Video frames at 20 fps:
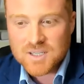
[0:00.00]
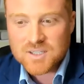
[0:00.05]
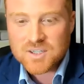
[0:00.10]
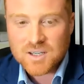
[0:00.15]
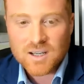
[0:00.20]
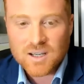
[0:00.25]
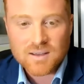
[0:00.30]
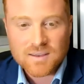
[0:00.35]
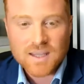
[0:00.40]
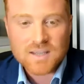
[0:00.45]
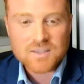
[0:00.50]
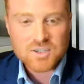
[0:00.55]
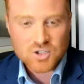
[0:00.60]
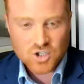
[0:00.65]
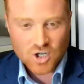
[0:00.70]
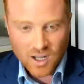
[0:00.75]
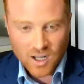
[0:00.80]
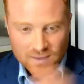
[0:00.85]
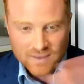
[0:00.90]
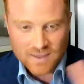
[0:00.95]
Isn't it? That's
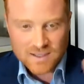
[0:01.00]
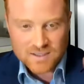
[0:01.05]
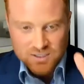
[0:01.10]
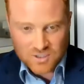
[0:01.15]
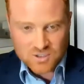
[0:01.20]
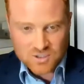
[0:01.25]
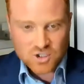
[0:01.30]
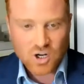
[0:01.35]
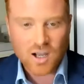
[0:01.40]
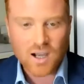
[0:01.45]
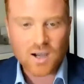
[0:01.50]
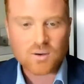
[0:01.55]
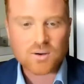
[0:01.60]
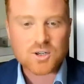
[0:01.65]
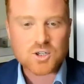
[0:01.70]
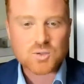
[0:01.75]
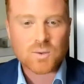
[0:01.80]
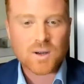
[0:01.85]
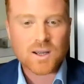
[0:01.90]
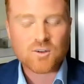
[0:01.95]
a child. That's a
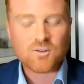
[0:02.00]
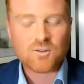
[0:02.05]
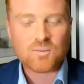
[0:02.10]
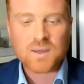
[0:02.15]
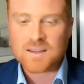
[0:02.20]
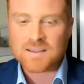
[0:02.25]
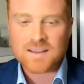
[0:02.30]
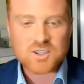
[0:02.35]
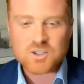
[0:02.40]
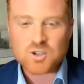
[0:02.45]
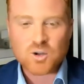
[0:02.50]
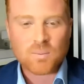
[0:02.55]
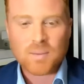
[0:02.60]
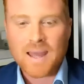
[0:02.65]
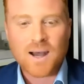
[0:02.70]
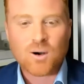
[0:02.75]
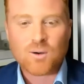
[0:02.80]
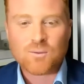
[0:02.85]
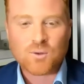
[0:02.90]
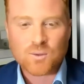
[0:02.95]
childish way of being. That's not
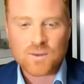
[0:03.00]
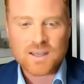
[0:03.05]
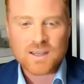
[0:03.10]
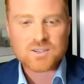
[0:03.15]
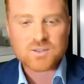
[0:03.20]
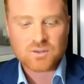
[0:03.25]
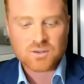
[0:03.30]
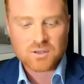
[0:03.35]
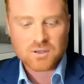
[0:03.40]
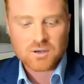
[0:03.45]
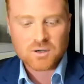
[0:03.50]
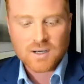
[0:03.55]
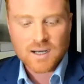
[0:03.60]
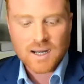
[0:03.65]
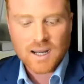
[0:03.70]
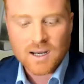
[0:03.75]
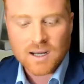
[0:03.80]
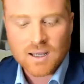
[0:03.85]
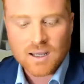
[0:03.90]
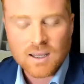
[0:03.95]
powerful. That's not a
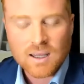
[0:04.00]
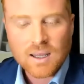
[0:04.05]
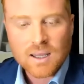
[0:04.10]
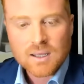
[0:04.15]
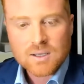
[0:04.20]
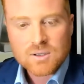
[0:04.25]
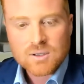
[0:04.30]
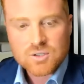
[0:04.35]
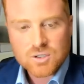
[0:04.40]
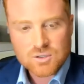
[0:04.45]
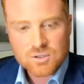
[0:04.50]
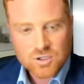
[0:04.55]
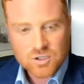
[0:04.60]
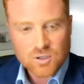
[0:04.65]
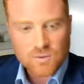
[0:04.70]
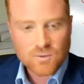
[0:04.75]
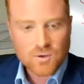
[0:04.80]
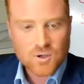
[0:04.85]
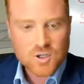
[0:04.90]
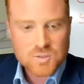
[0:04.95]
creator. So, so
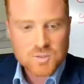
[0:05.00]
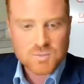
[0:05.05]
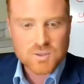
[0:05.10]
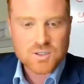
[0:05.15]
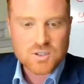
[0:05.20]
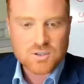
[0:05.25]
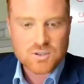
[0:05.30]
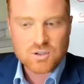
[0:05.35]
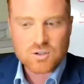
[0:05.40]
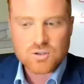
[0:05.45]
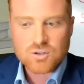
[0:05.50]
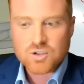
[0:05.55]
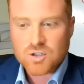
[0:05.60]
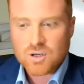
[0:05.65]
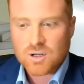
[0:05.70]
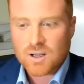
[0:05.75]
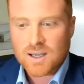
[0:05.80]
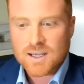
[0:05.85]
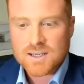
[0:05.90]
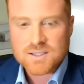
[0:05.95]
you first must
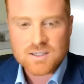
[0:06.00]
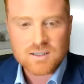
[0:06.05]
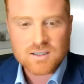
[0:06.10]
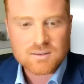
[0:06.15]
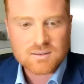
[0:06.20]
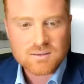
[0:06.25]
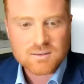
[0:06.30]
neutralize it.